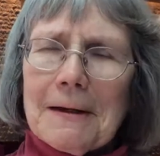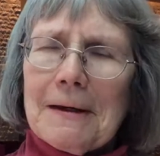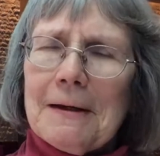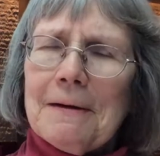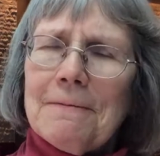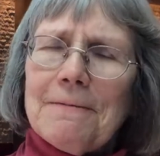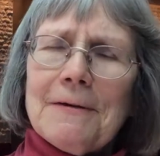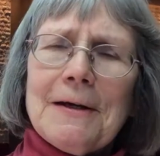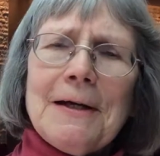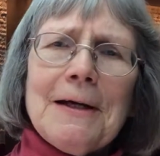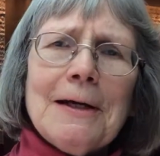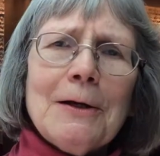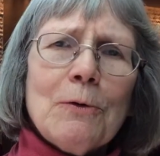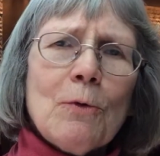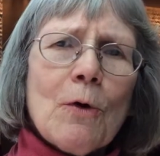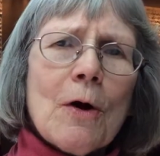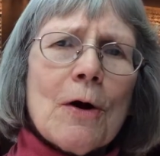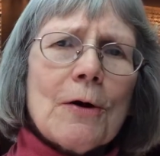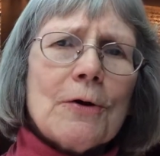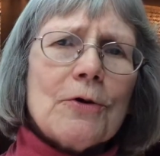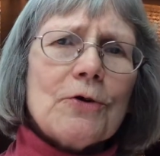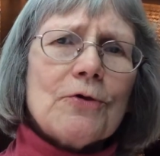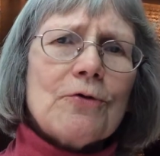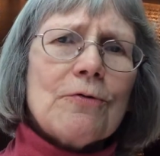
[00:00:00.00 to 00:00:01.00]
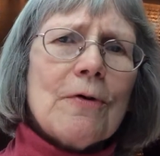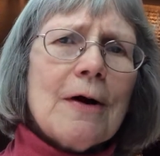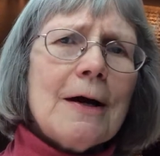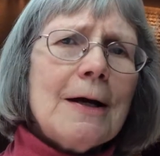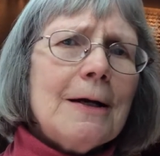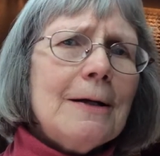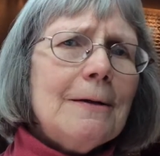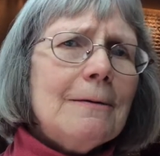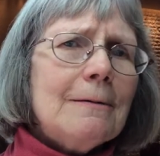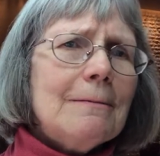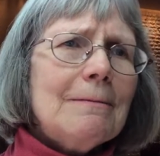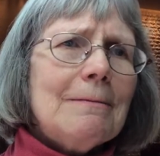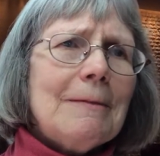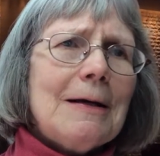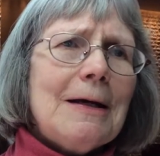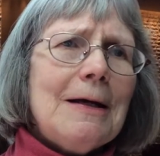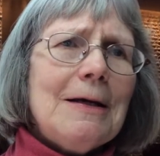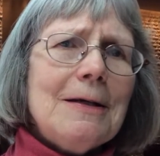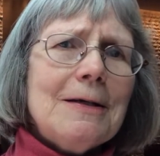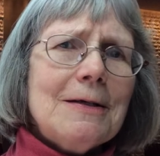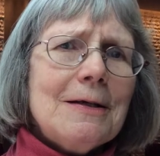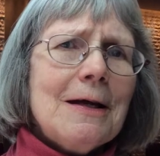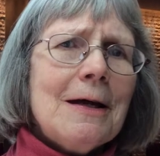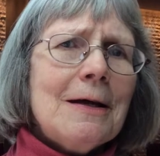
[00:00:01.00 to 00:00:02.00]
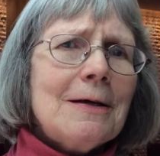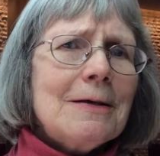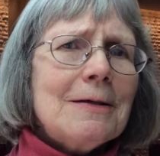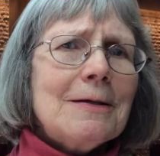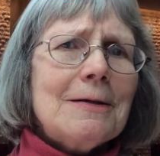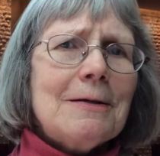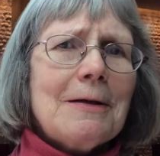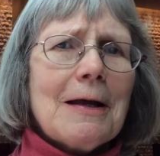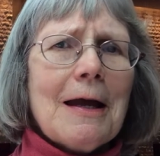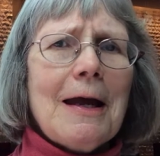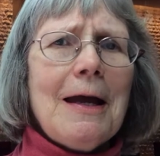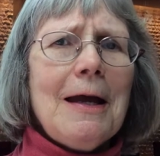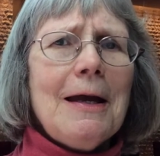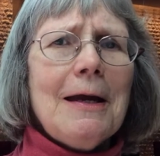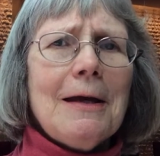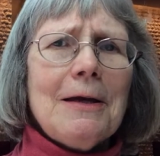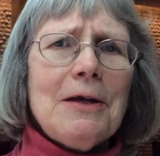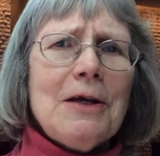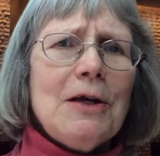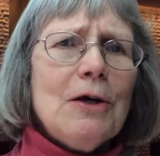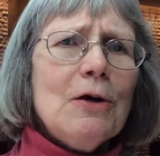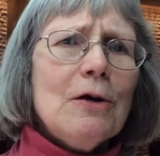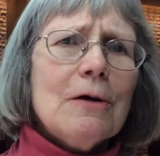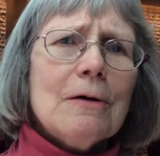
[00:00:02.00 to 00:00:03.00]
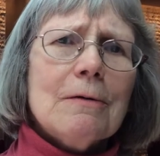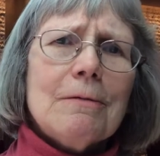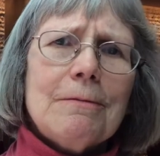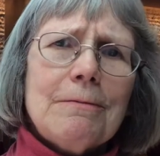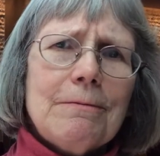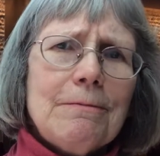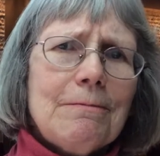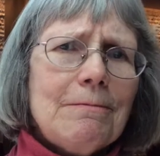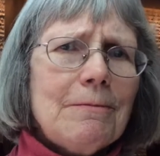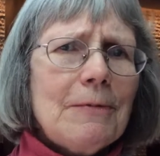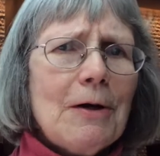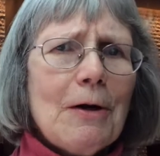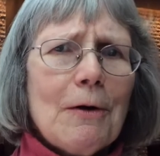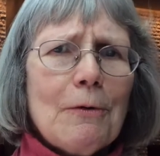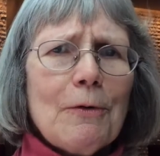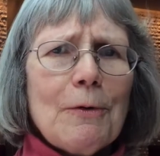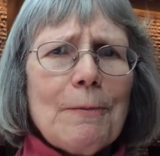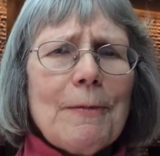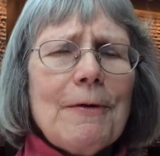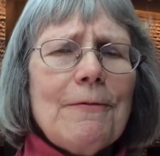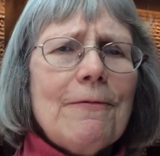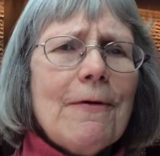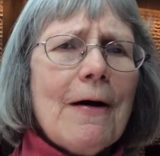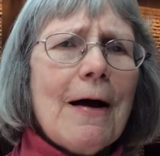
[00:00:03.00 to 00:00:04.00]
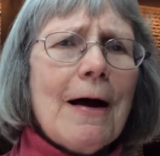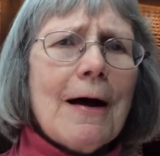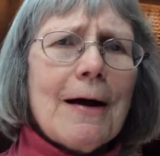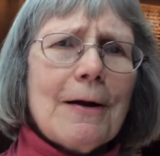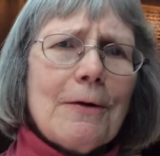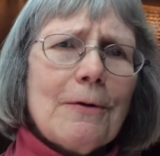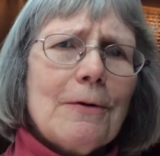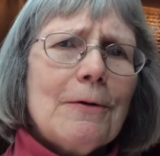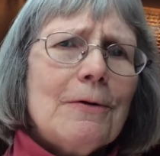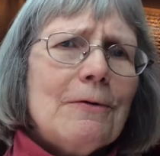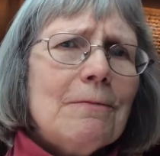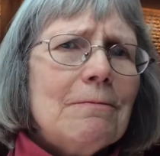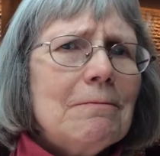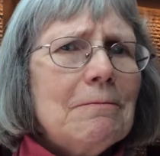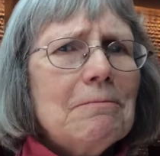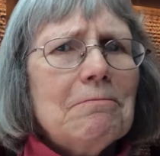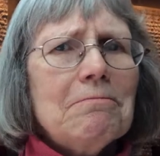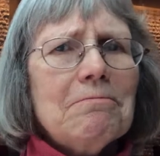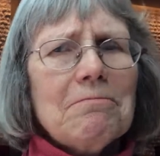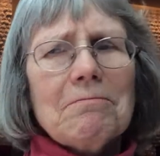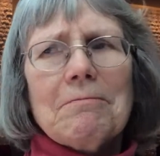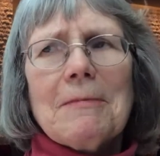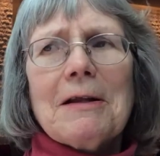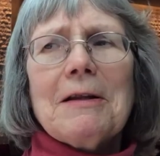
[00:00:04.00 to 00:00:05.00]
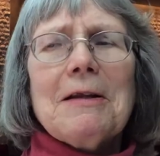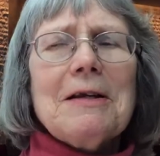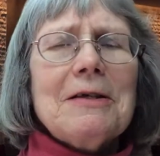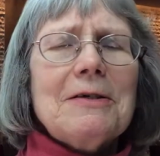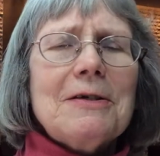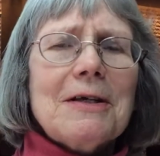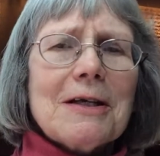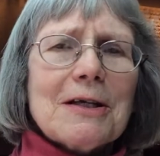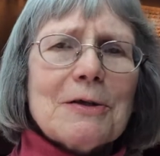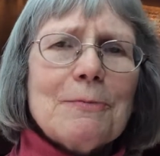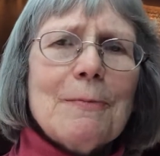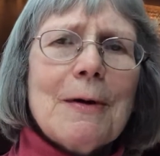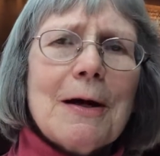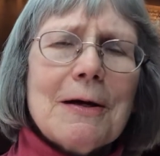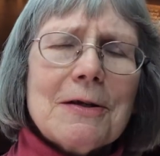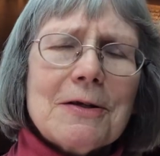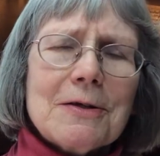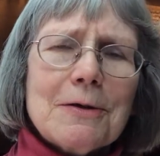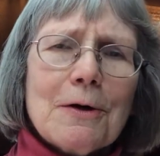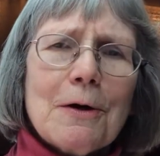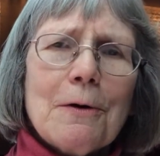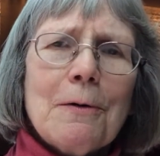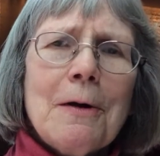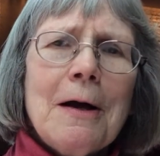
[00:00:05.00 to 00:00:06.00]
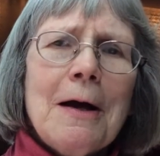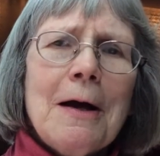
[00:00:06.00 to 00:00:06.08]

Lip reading: If Ian Walker's right, he says, hey, a year would be fine, or at least 6 months. So